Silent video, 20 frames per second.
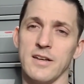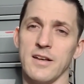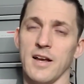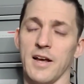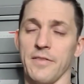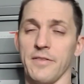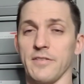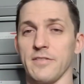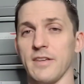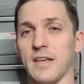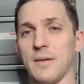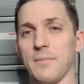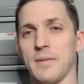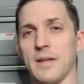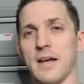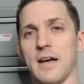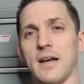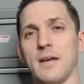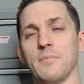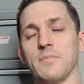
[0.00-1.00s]
At the same
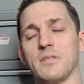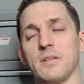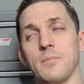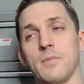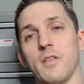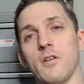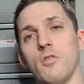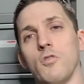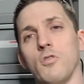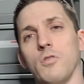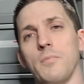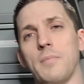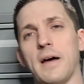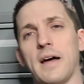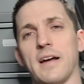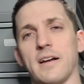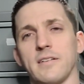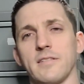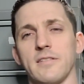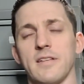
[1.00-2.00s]
time, some of the
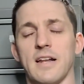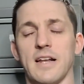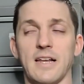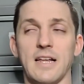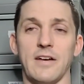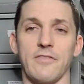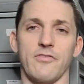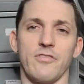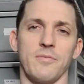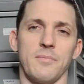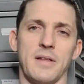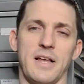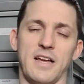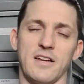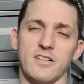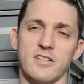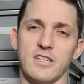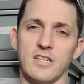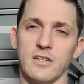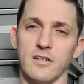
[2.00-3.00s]
holdbacks that I kept from
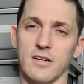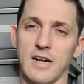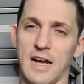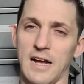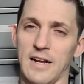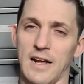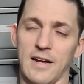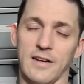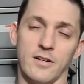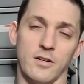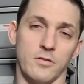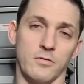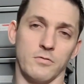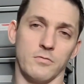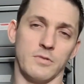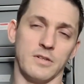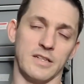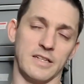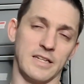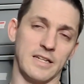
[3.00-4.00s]
last year, I don't
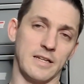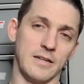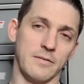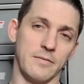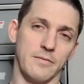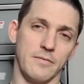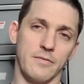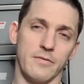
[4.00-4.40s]
really